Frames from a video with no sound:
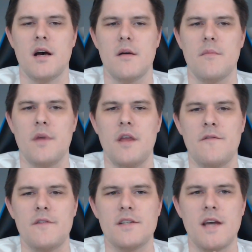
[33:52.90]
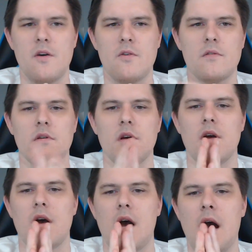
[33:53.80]
If in doubt,
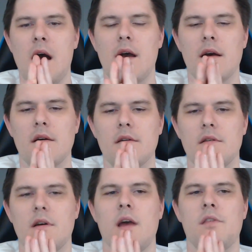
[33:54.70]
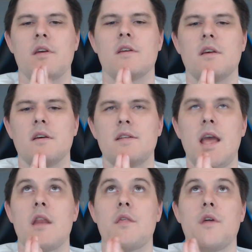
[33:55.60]
I think
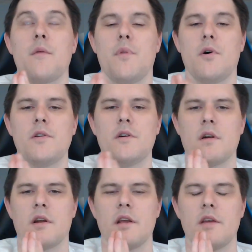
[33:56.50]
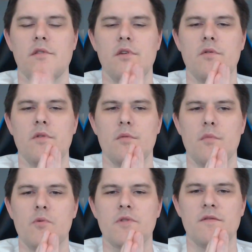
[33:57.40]
Tanith and Baldur are going to give you your
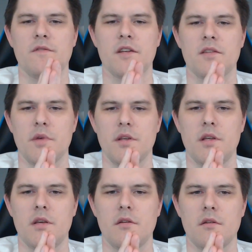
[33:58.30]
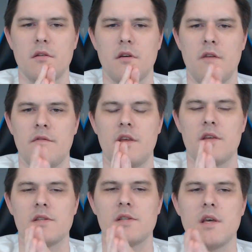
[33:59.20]
most flexibility of these.